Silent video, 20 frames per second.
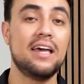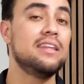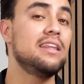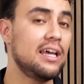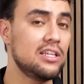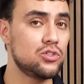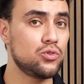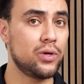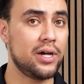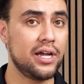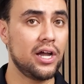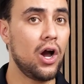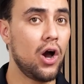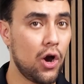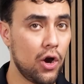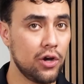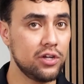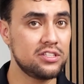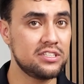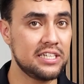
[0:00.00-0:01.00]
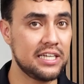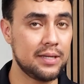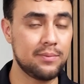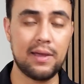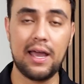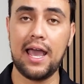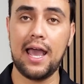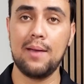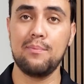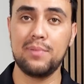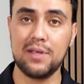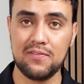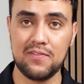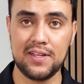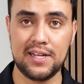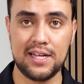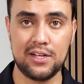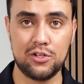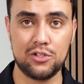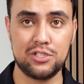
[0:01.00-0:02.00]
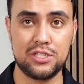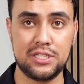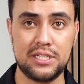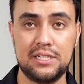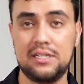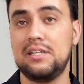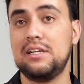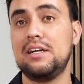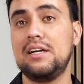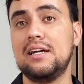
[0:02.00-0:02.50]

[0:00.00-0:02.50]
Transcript: That's why our team at Pivot Energy